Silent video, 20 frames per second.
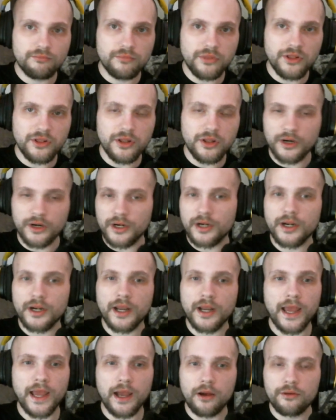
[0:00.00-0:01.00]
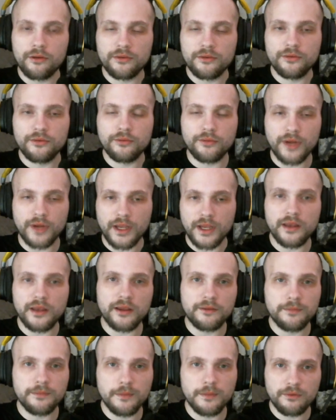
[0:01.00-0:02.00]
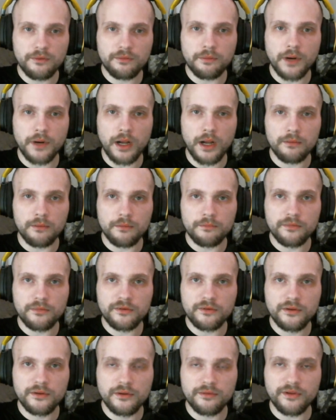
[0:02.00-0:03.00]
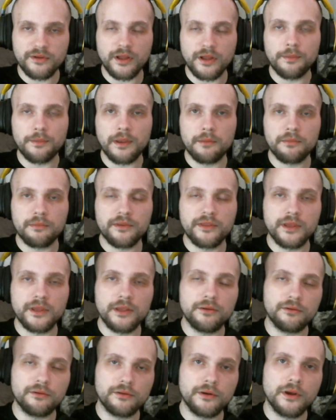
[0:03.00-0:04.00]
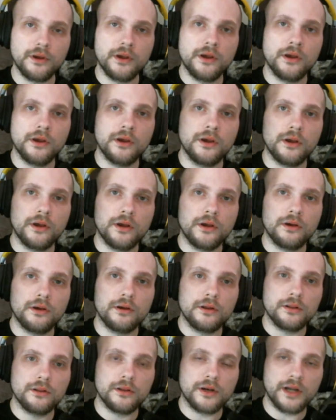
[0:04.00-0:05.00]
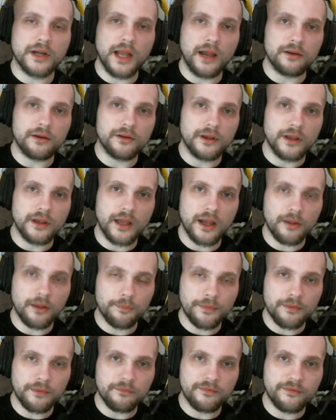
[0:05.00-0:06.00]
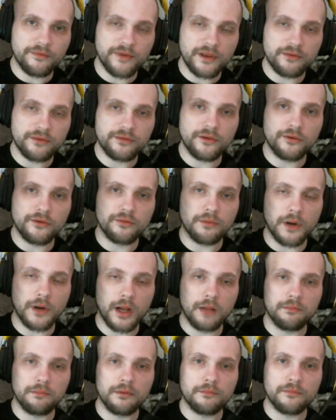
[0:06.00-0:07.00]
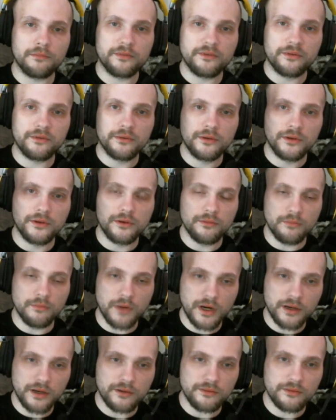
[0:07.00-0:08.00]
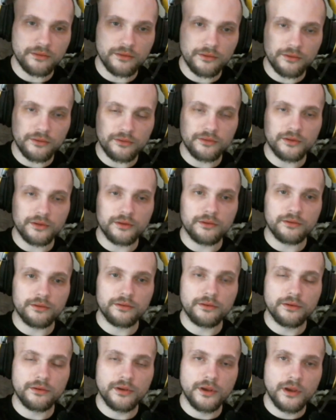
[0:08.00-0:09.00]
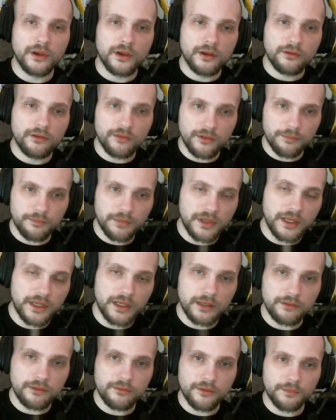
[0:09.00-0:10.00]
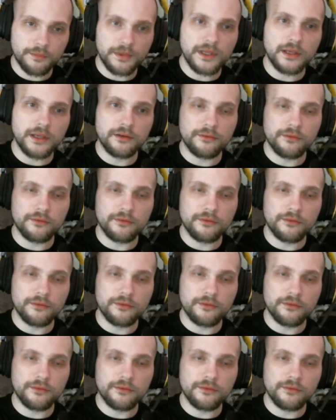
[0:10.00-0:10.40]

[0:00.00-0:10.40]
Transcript: learn how to recognize people's problems. You develop empathy. You learn how to help them fix those problems. You market solutions. Repeat, repeat,